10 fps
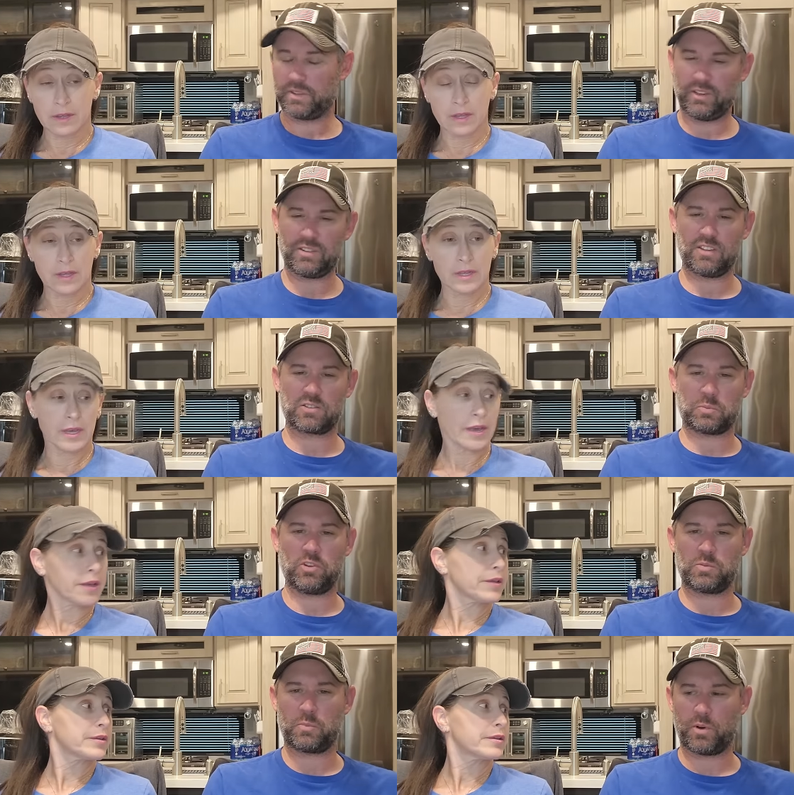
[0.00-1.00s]
Speaker 1: but those things are yeah. supposed to
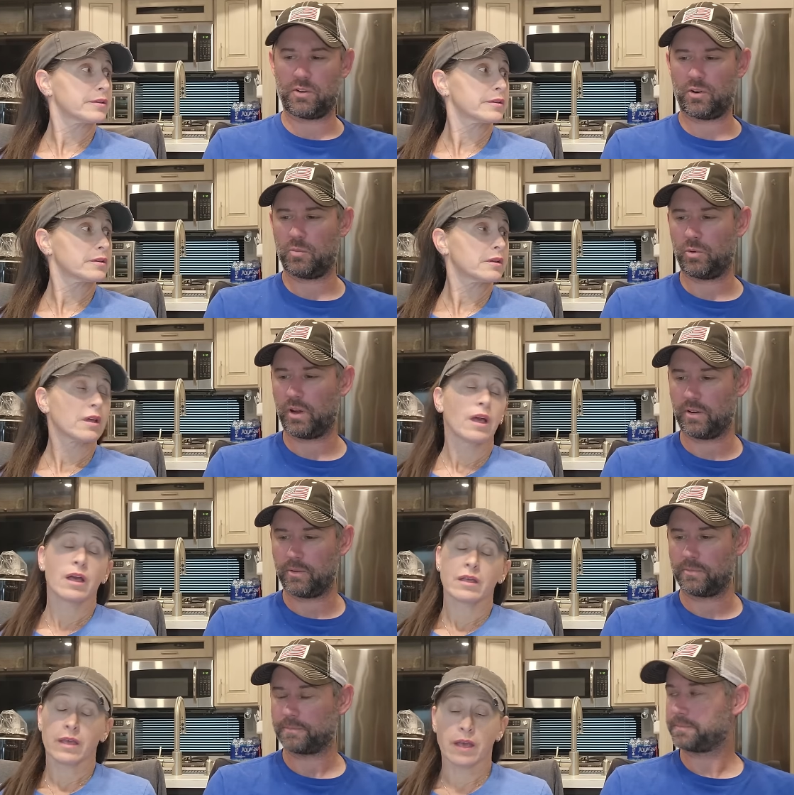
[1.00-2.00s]
be pretty durable. I don't know.
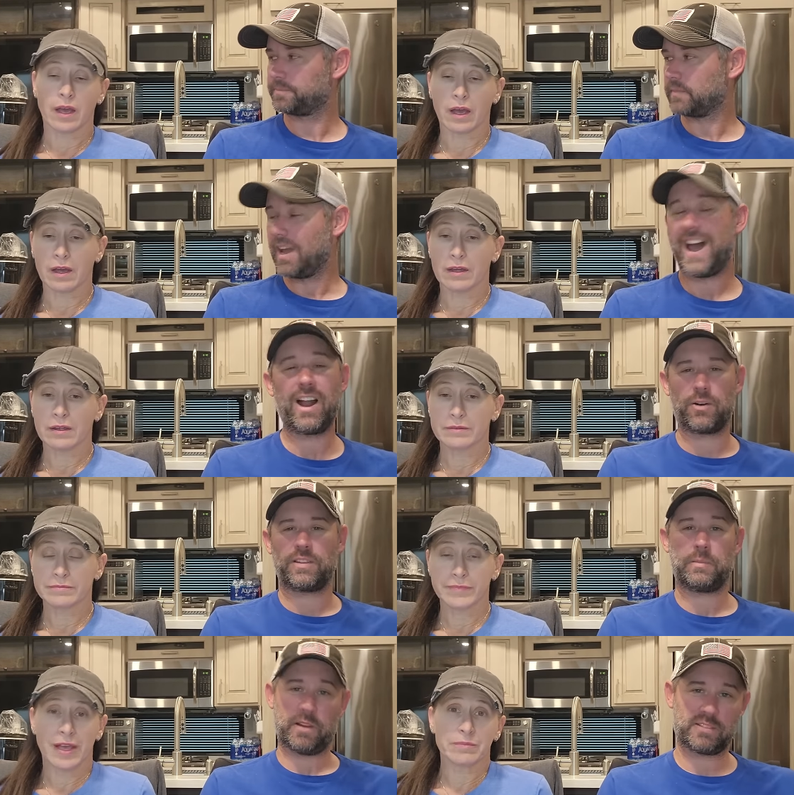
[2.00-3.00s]
Yeah. I don't know
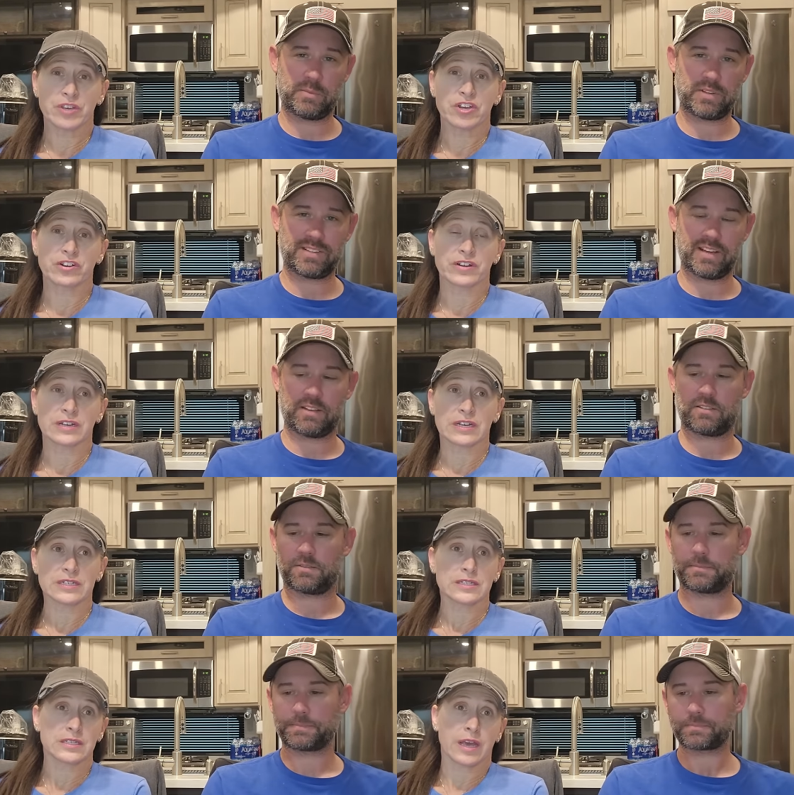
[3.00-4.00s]
anything about. I'm
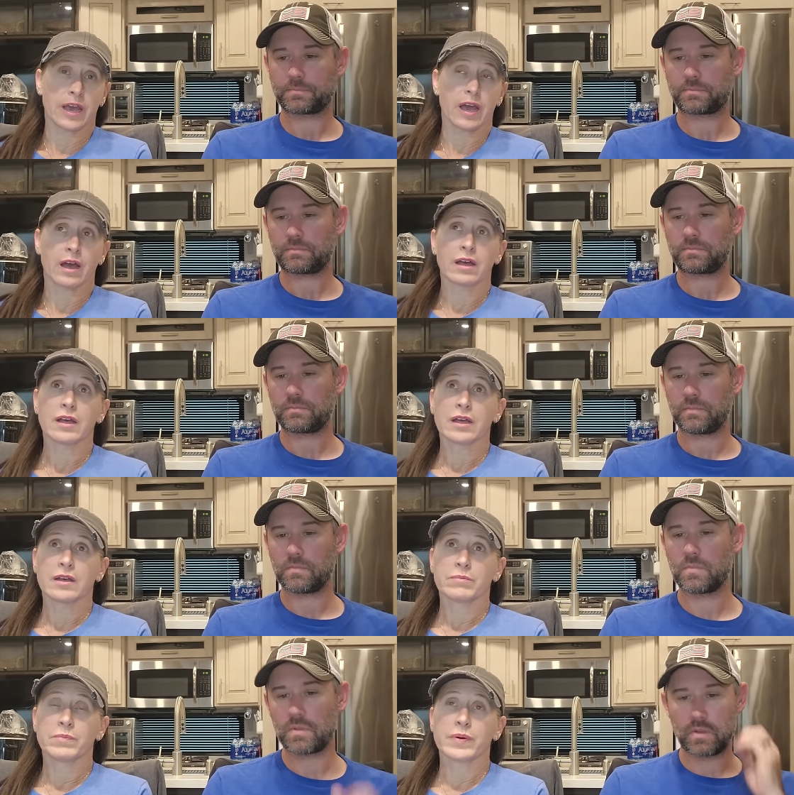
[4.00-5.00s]
curious. Tanks. Yeah,
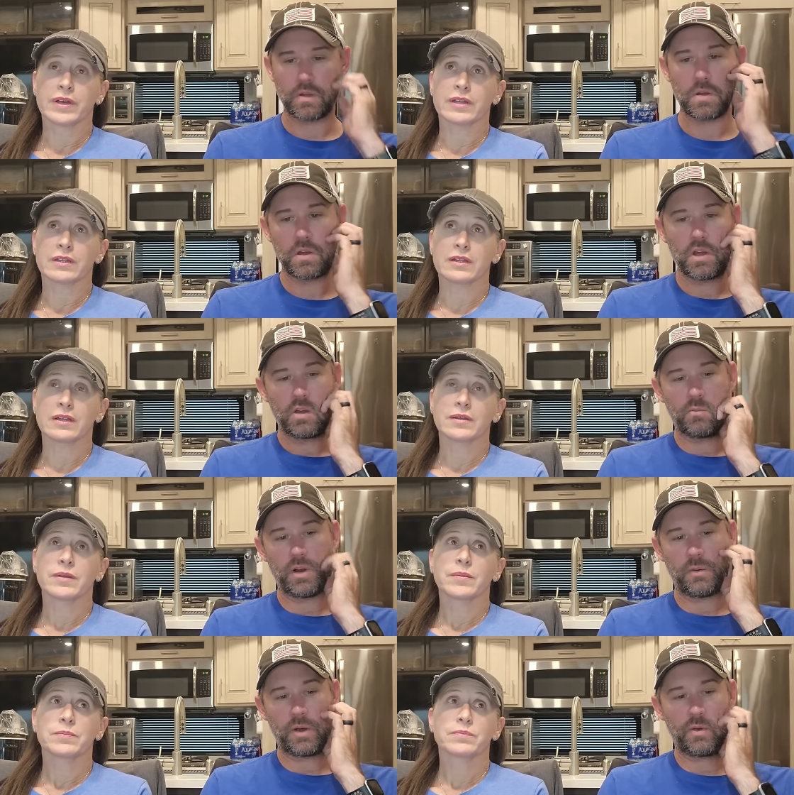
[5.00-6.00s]
but but
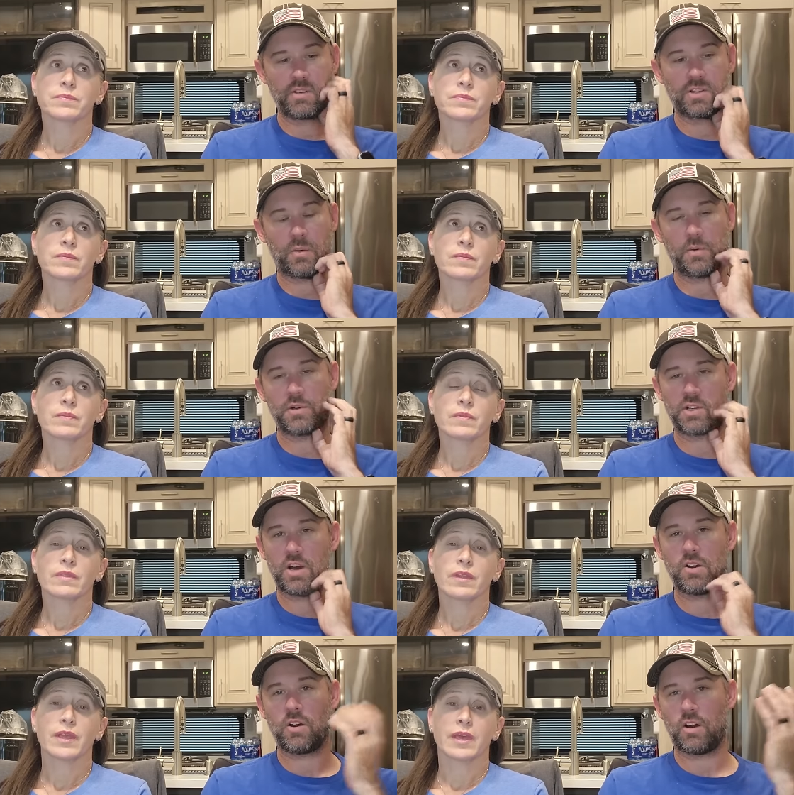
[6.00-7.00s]
anyway, we just thought we would
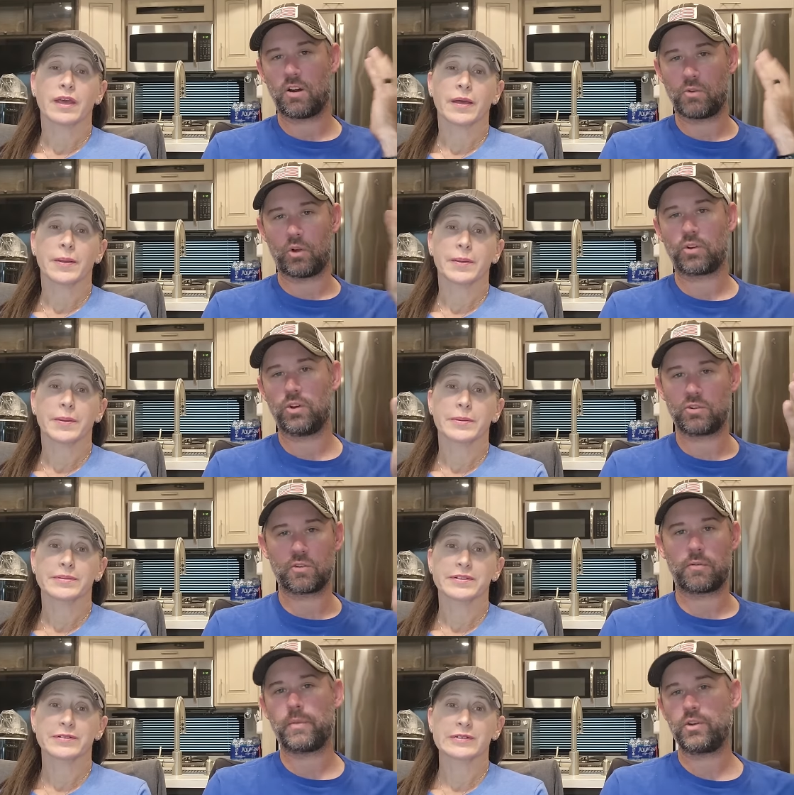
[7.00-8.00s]
share our yeah. roller coaster
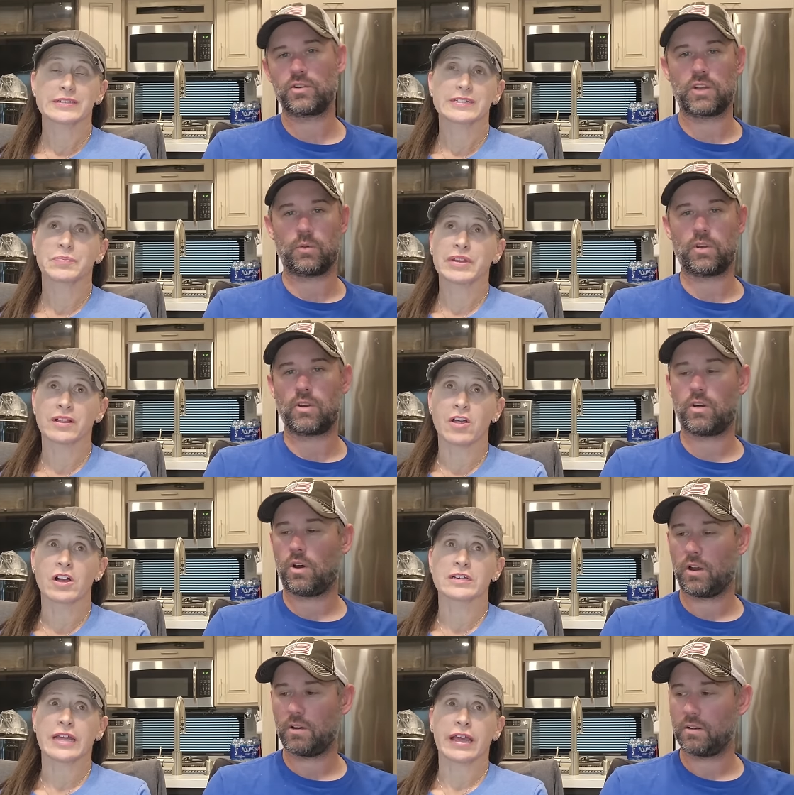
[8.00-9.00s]
of emotion that it's we been are a long
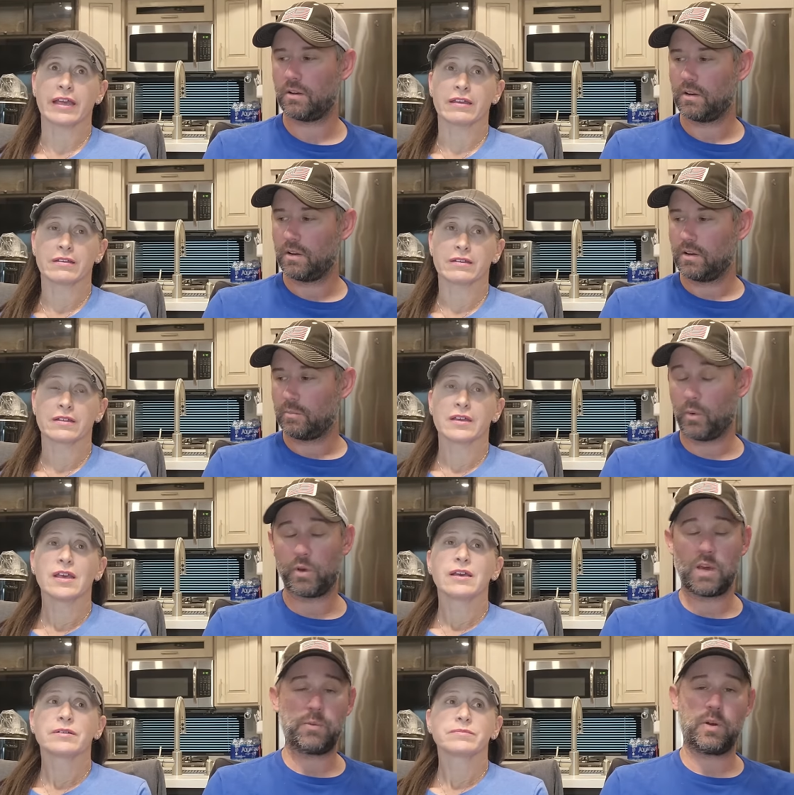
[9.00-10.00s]
on. Day. But we'll
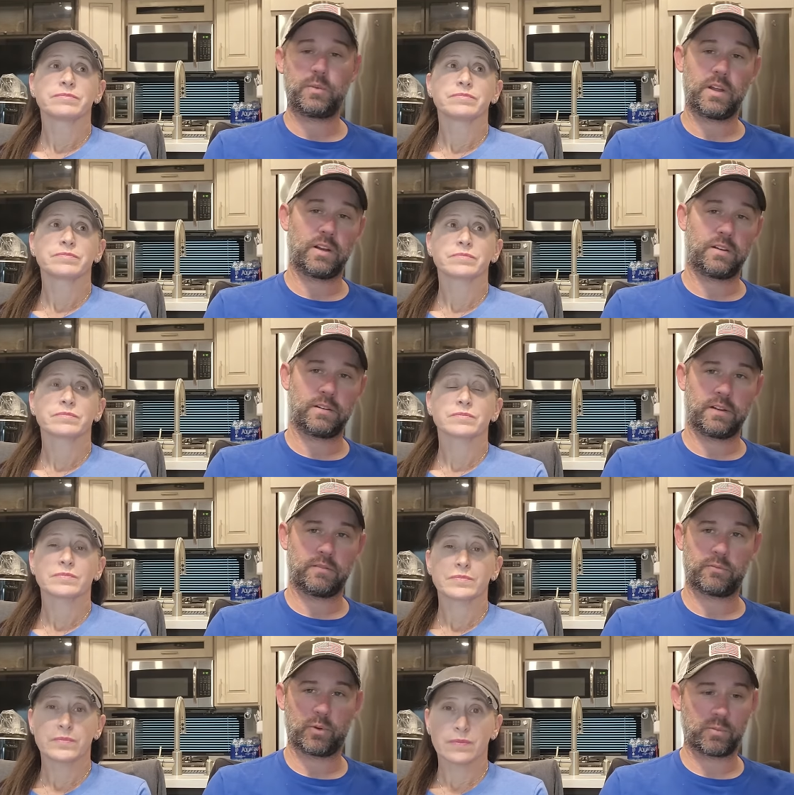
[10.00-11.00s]
keep you updated and
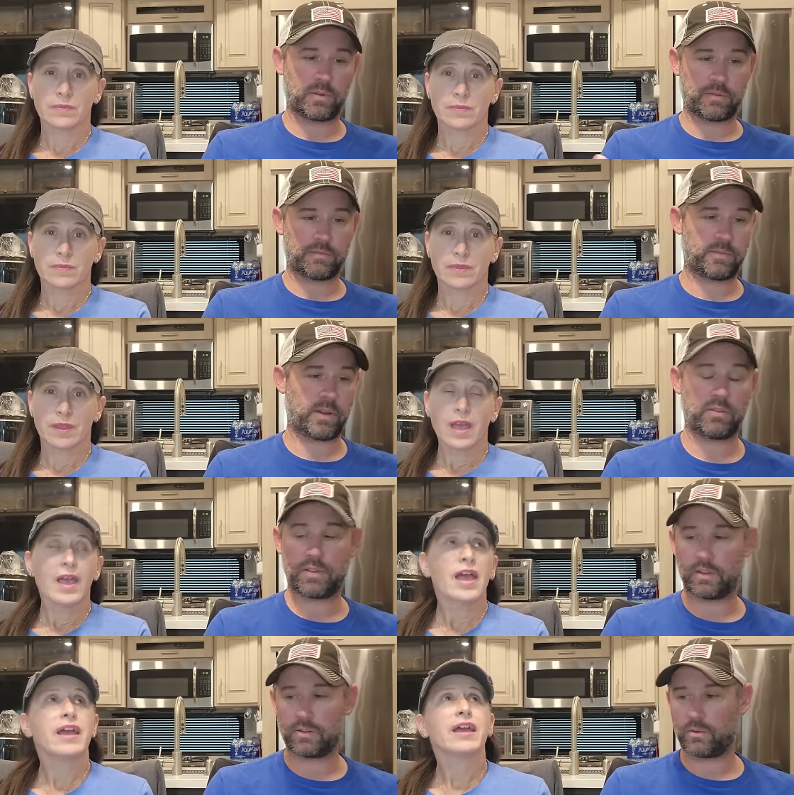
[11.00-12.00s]
informed on everything that's